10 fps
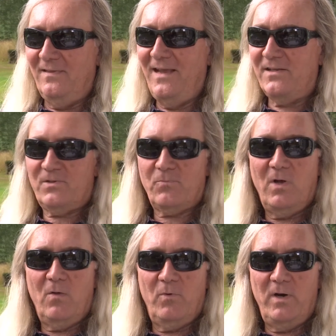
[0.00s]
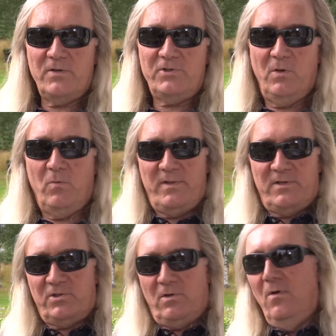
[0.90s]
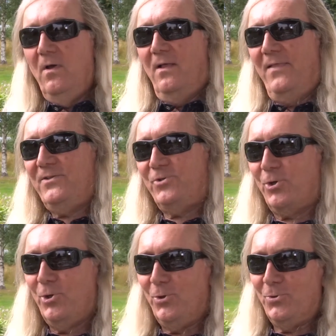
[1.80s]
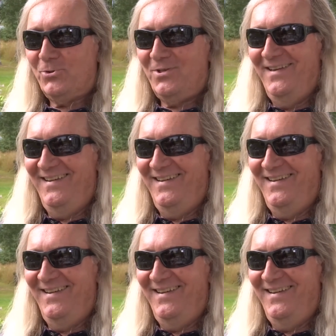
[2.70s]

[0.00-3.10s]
Yes, well, we are still with us, so that's the good news.